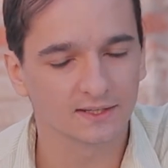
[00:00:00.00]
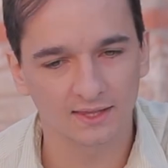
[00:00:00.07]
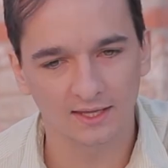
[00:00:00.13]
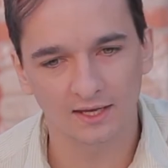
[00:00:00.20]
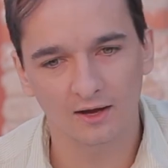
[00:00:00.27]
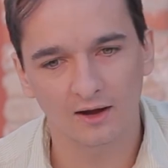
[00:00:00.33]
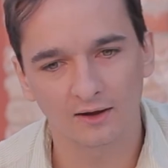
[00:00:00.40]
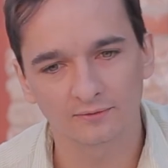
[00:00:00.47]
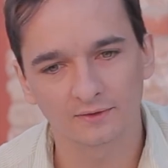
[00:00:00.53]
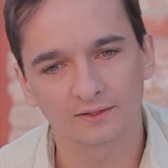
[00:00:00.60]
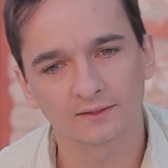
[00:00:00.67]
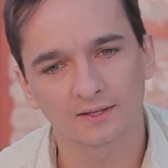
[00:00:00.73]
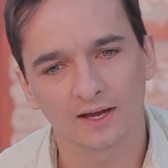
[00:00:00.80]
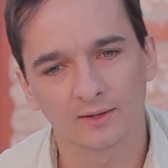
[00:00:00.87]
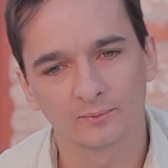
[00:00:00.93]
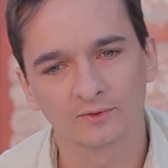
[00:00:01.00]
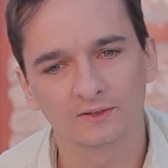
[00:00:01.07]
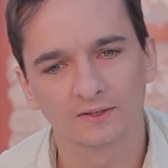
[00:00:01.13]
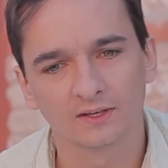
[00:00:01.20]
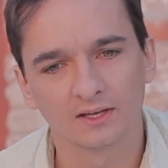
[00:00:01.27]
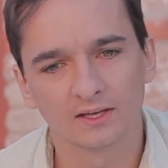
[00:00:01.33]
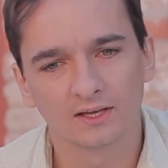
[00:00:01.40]
I think
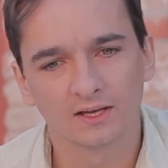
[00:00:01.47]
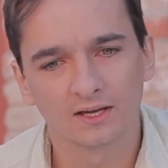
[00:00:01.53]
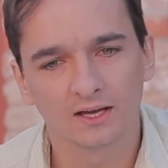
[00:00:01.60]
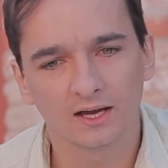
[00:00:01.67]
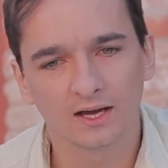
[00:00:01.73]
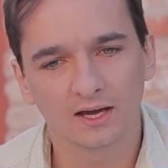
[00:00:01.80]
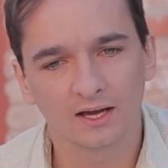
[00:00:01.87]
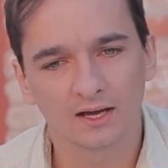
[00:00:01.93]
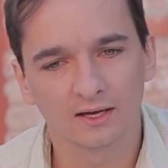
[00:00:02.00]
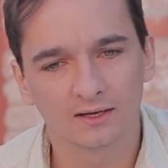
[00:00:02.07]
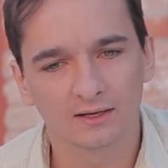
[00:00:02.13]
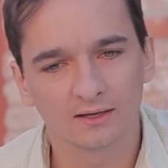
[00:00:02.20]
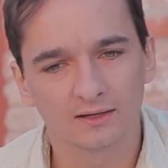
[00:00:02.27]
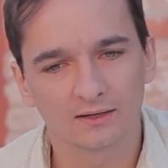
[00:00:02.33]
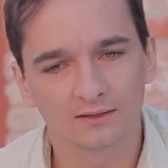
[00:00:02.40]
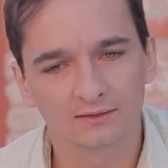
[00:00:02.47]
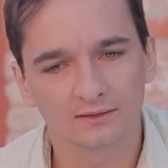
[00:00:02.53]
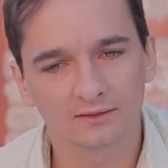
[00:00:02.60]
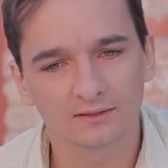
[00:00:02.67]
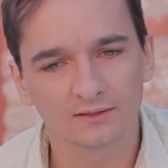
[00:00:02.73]
oftentimes, uh,